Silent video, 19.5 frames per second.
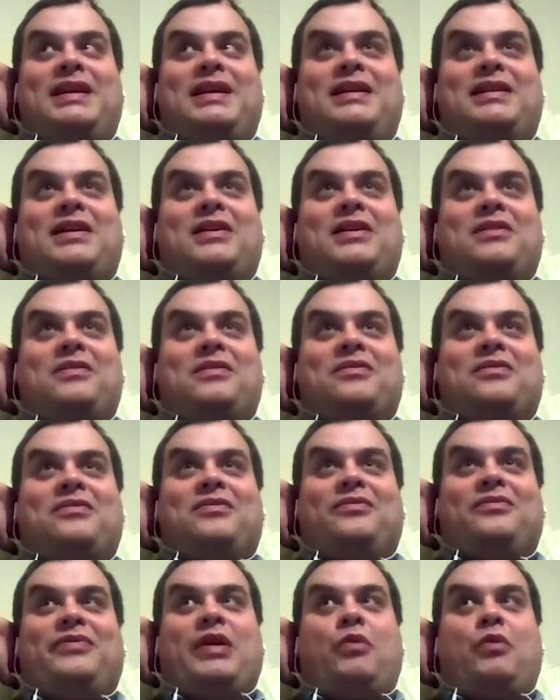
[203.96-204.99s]
you know
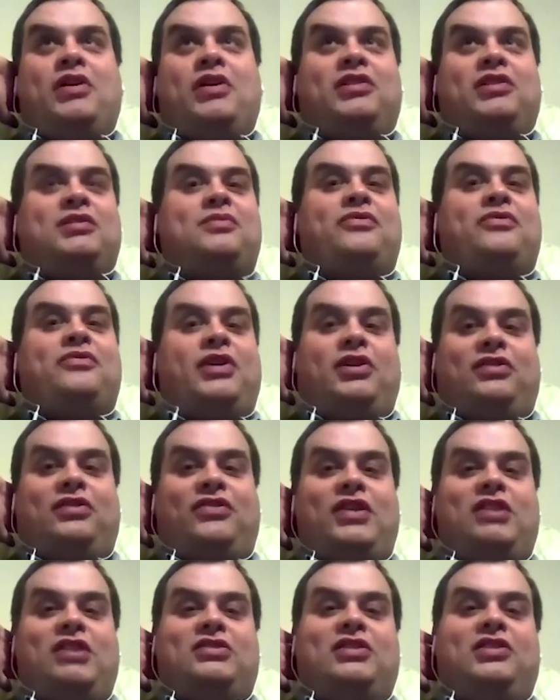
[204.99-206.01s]
there were some fast
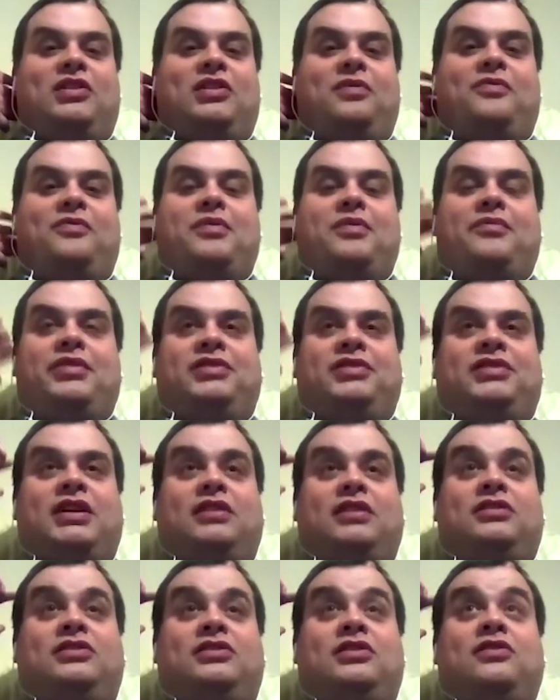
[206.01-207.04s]
versions of them. The
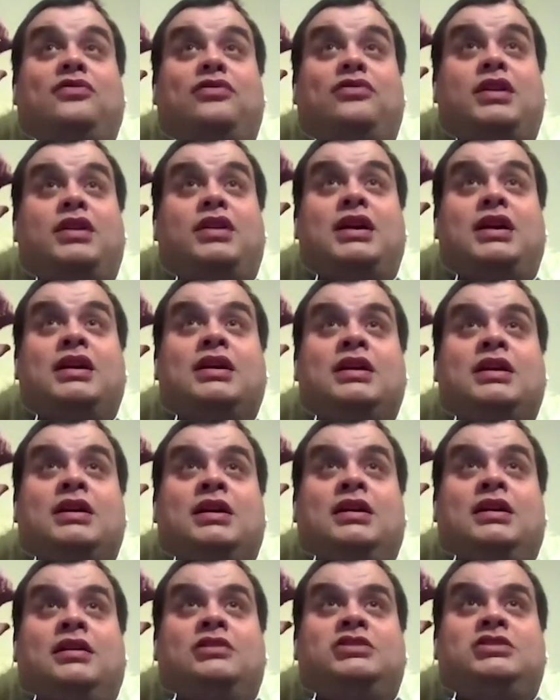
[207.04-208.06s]
623
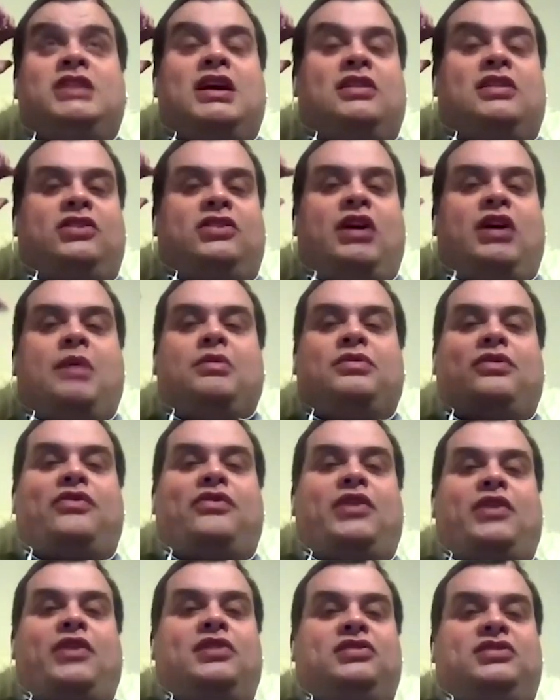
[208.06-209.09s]
GSI was the
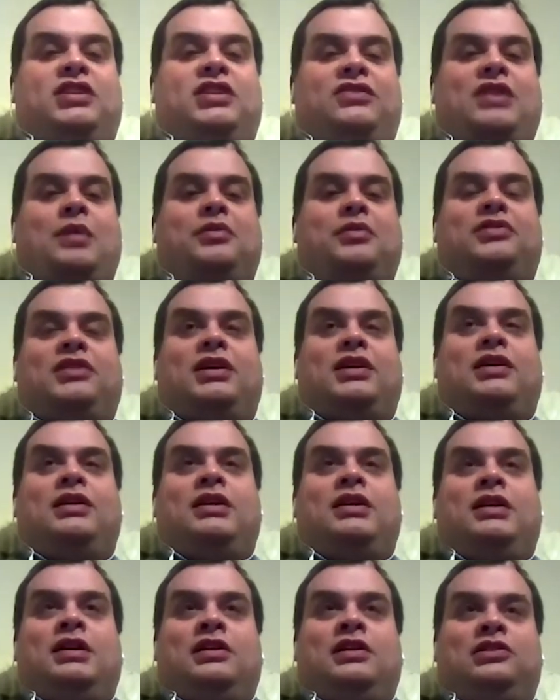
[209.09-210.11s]
fastest. That was a
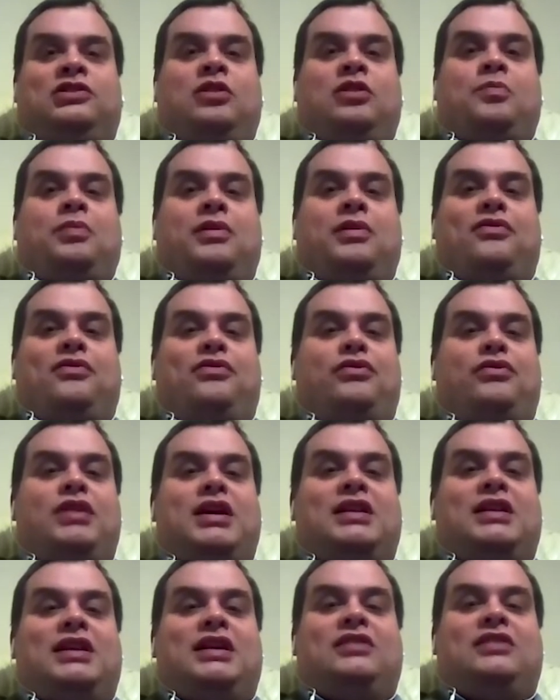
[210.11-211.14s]
2.3
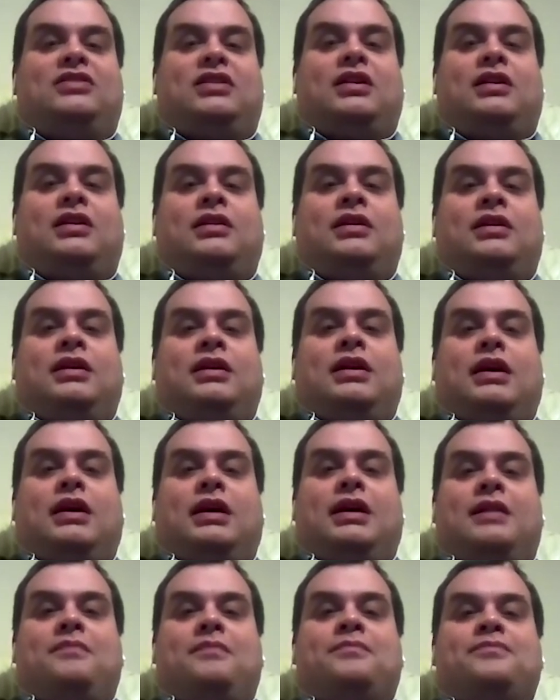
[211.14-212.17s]
liter
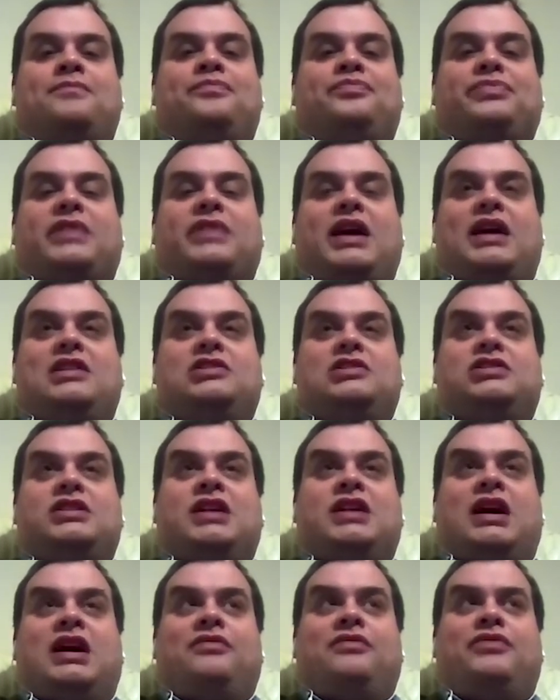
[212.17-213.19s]
engine
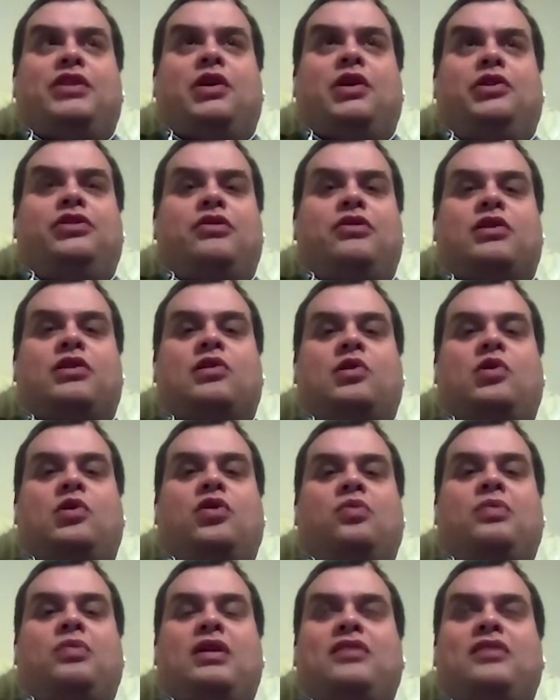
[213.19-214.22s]
out of the Honda
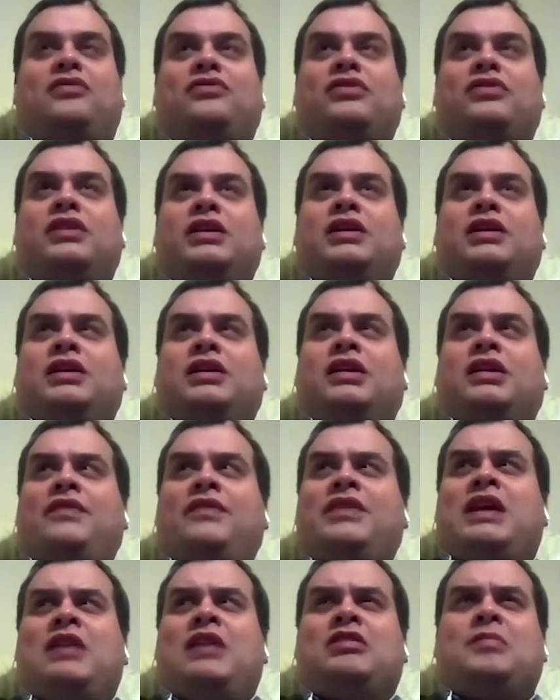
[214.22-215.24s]
Accord with, I
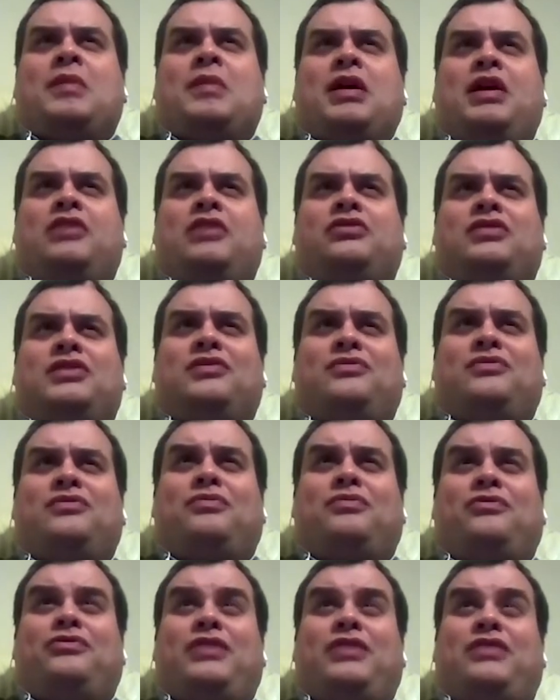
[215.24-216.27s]
think it was about
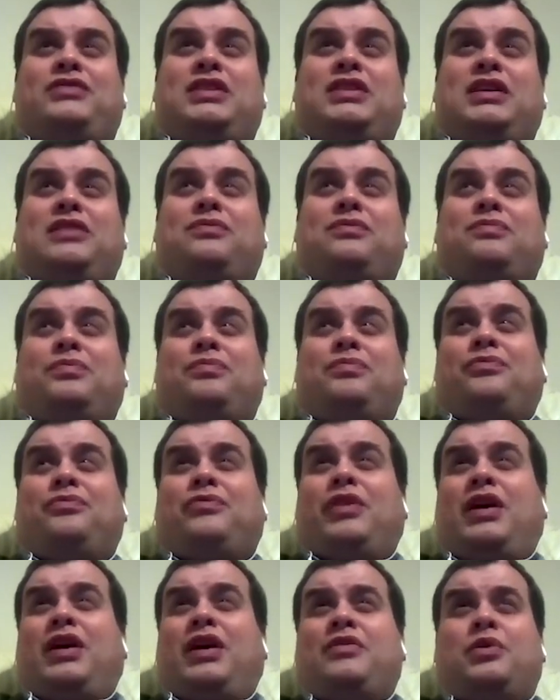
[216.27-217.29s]

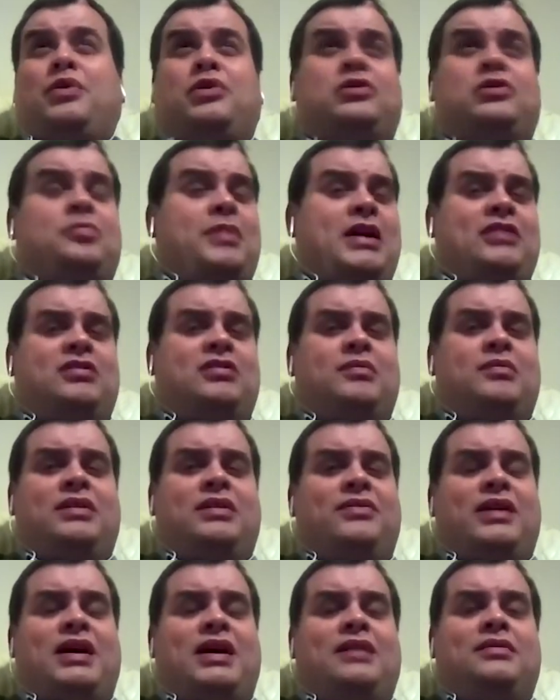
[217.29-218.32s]
155 horsepower, something like
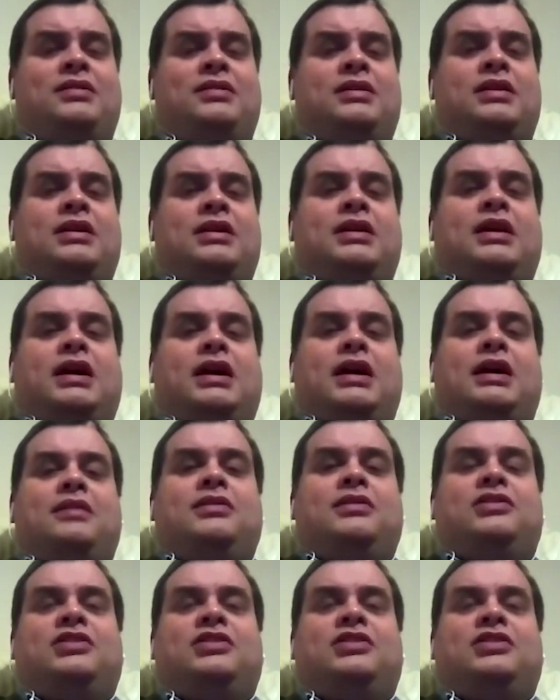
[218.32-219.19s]
that. And